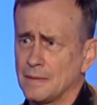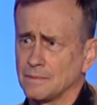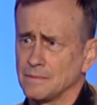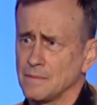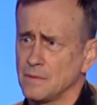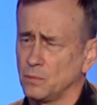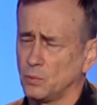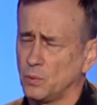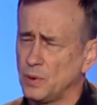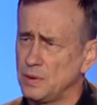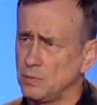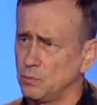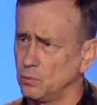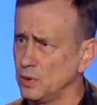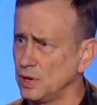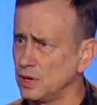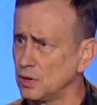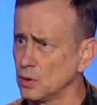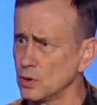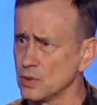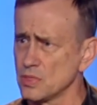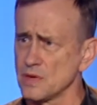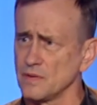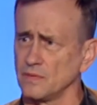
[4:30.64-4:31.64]
We
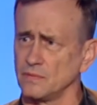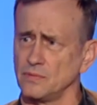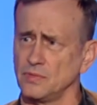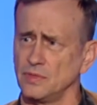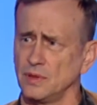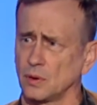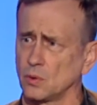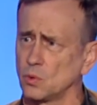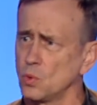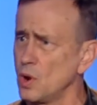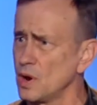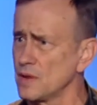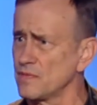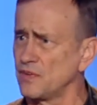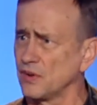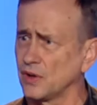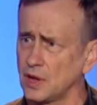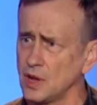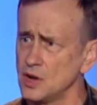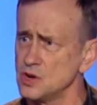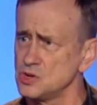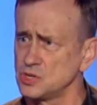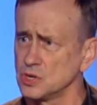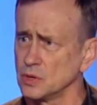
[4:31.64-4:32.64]
go to the
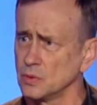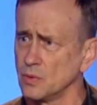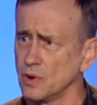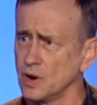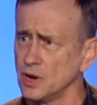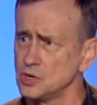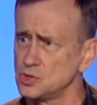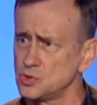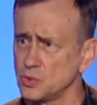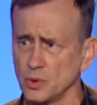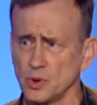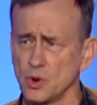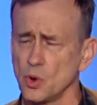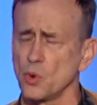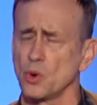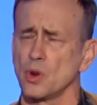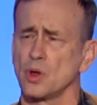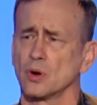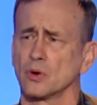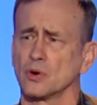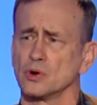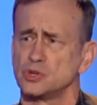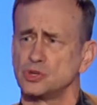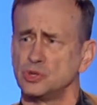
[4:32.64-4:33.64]
qualification range. We no
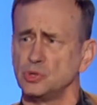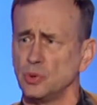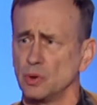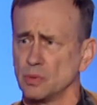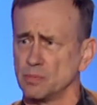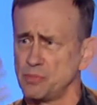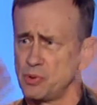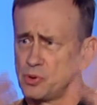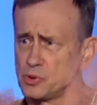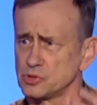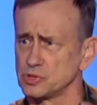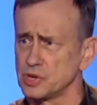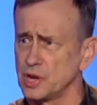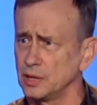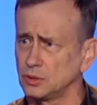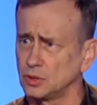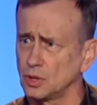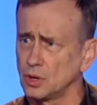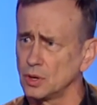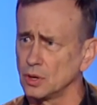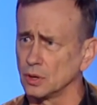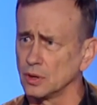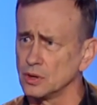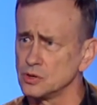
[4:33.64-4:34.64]
longer shoot at bullseye
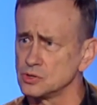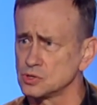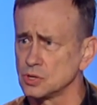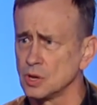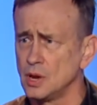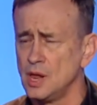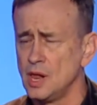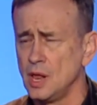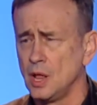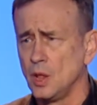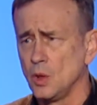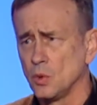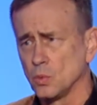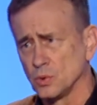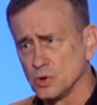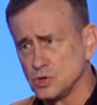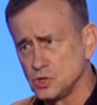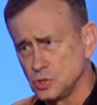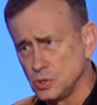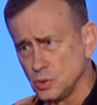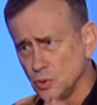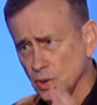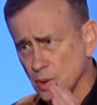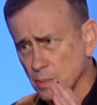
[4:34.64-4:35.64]
targets. We
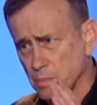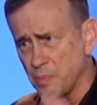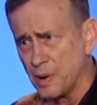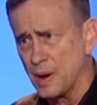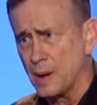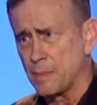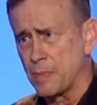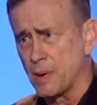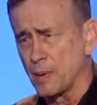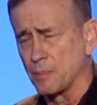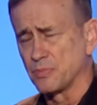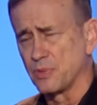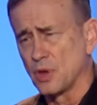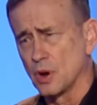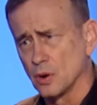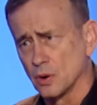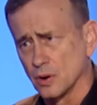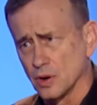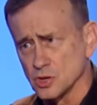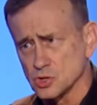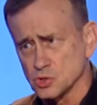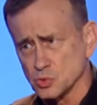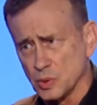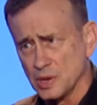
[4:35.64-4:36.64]
shoot at pop-up
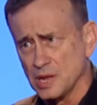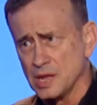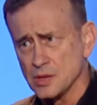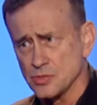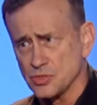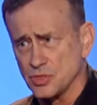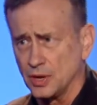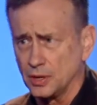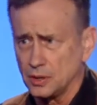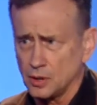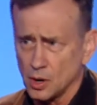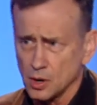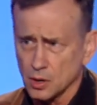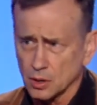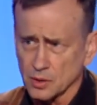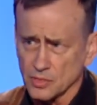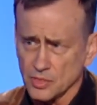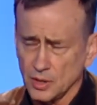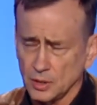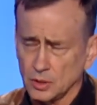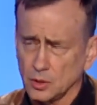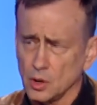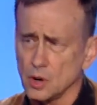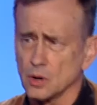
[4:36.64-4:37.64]
targets. We hit the
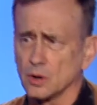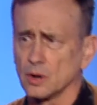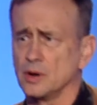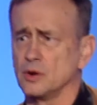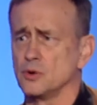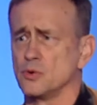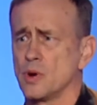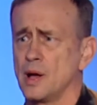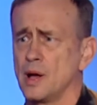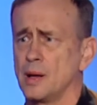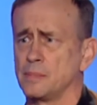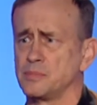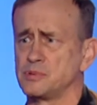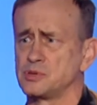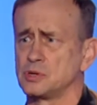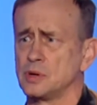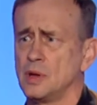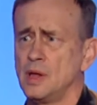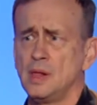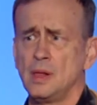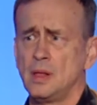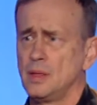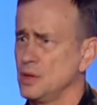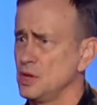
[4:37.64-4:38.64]
target drops.
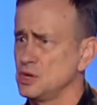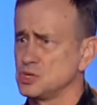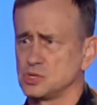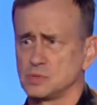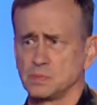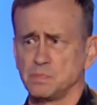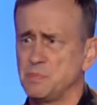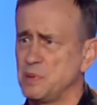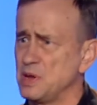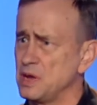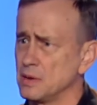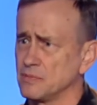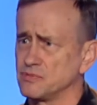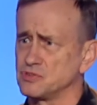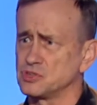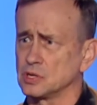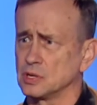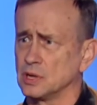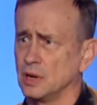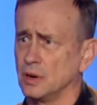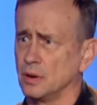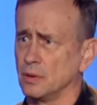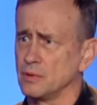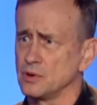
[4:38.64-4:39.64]
It's B.F.
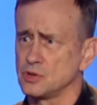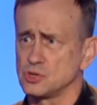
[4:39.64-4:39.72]
Skinner.